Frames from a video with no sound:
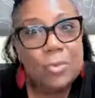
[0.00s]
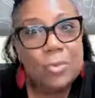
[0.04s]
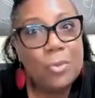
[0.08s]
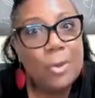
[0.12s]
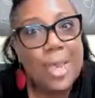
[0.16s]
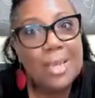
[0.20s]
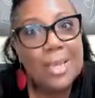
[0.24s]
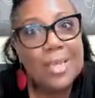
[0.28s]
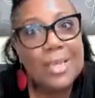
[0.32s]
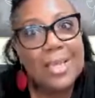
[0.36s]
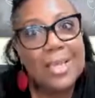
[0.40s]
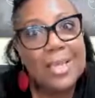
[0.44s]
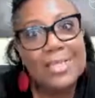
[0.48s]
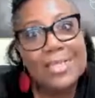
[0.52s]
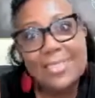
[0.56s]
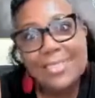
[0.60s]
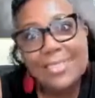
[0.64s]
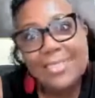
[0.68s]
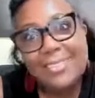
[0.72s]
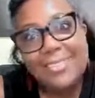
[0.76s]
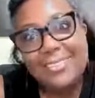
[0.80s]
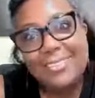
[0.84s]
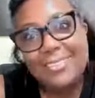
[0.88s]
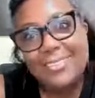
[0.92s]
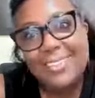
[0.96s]
you had not
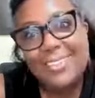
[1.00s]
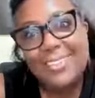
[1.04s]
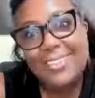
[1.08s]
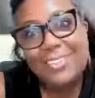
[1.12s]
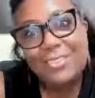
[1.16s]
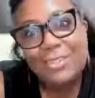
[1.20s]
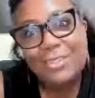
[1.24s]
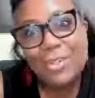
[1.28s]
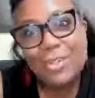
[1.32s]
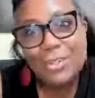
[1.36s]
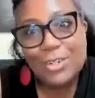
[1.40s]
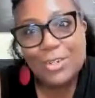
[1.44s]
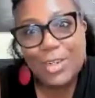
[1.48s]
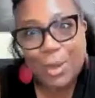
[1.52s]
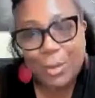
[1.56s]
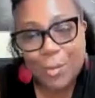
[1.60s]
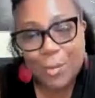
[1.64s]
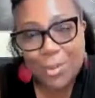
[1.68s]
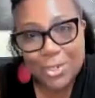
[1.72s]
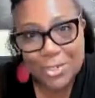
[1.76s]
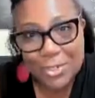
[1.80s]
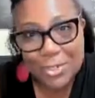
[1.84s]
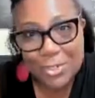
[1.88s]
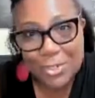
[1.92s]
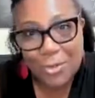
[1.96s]
seen and you did not
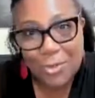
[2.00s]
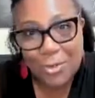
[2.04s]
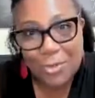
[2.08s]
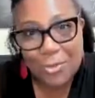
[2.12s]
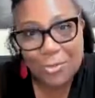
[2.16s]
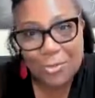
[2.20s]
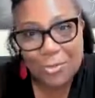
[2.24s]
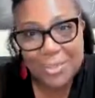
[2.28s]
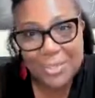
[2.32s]
want to know